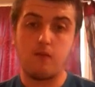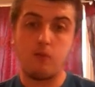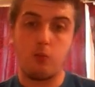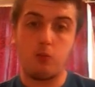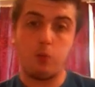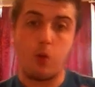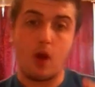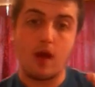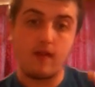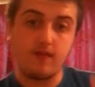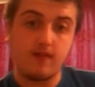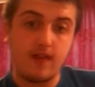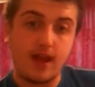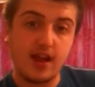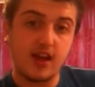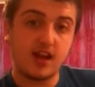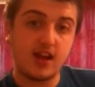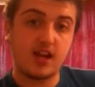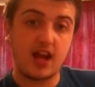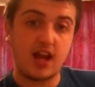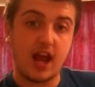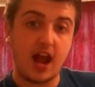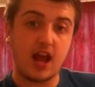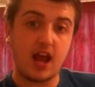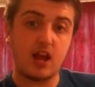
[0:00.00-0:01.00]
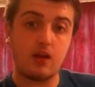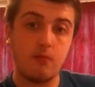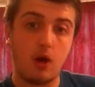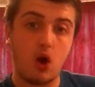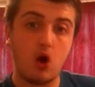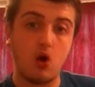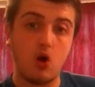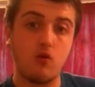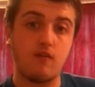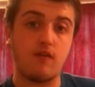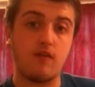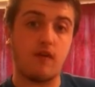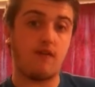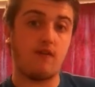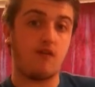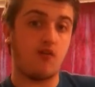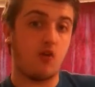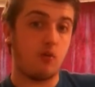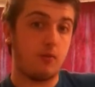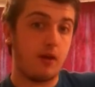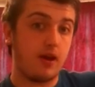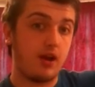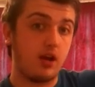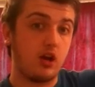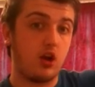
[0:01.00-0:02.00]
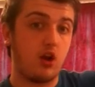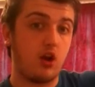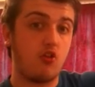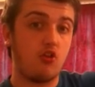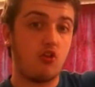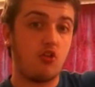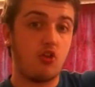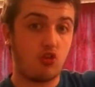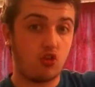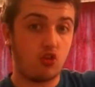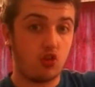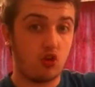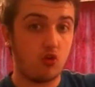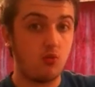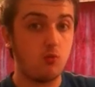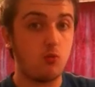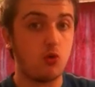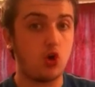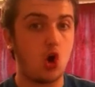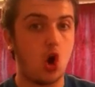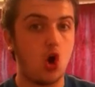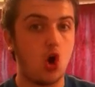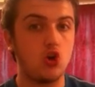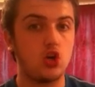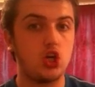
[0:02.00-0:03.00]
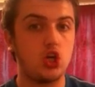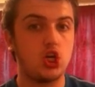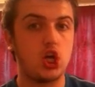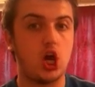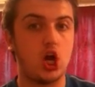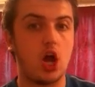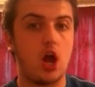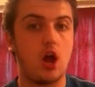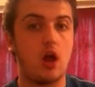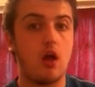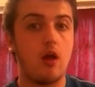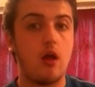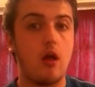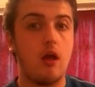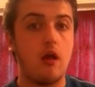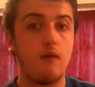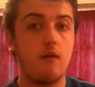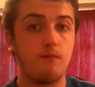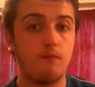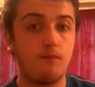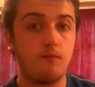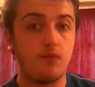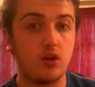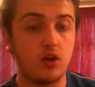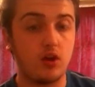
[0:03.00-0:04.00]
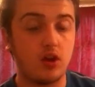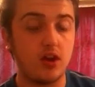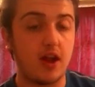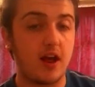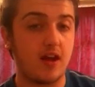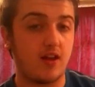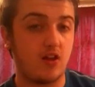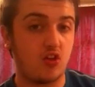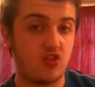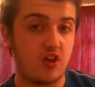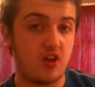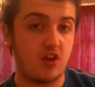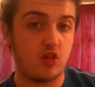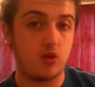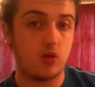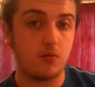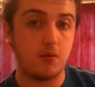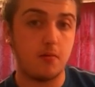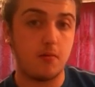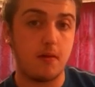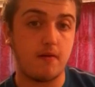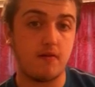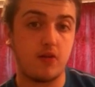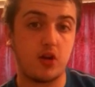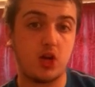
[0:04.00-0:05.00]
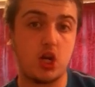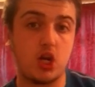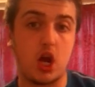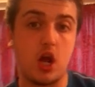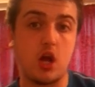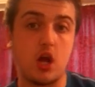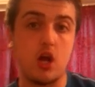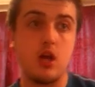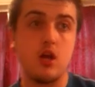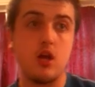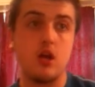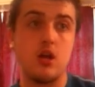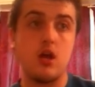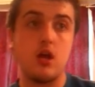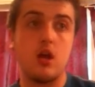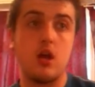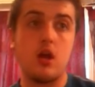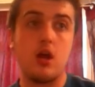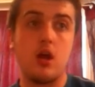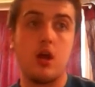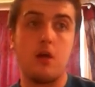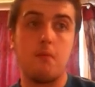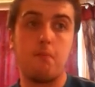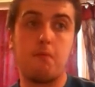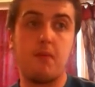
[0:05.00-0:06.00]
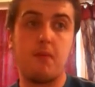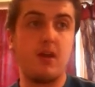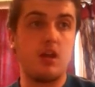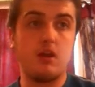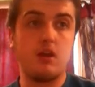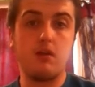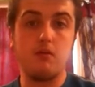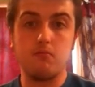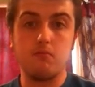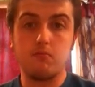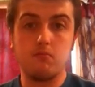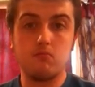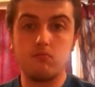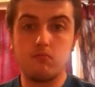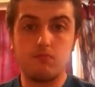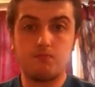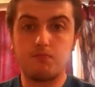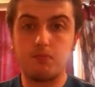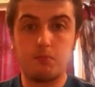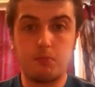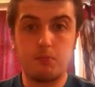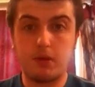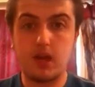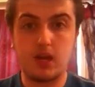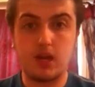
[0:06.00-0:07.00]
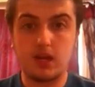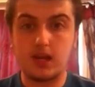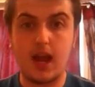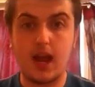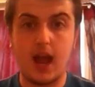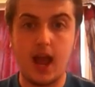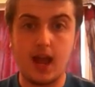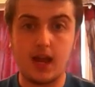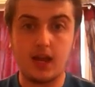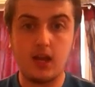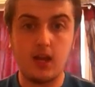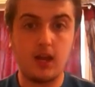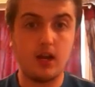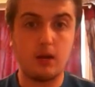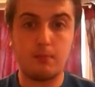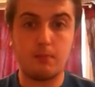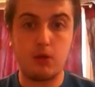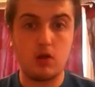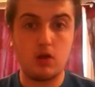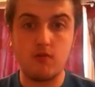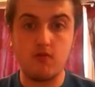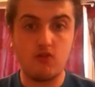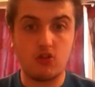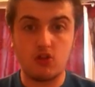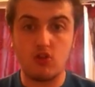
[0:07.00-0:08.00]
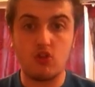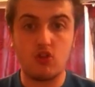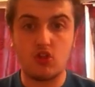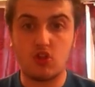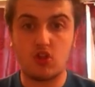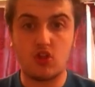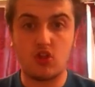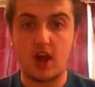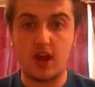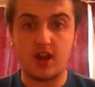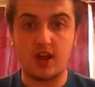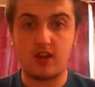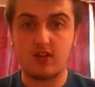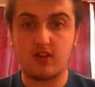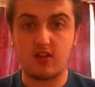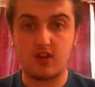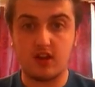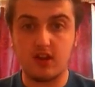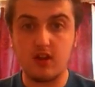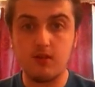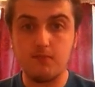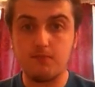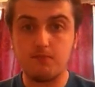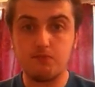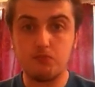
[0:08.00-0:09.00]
when they came over from England to conquer the United States of America, being gay in a Puritan society,